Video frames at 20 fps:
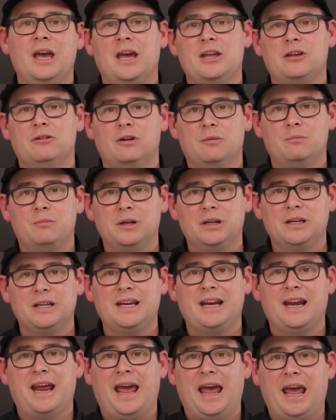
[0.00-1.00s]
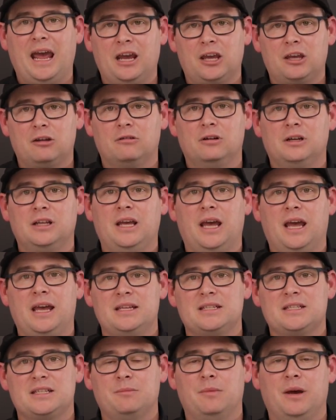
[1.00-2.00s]
and your ability to accurately
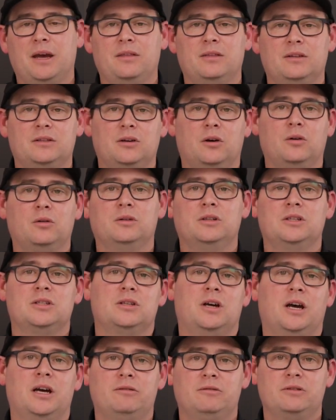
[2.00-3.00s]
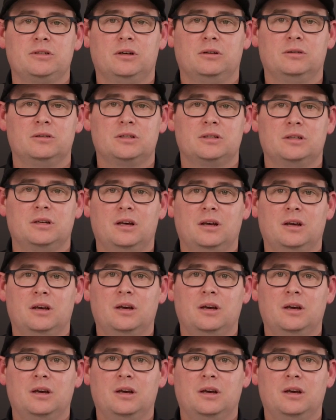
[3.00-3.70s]
estimate the total desired results.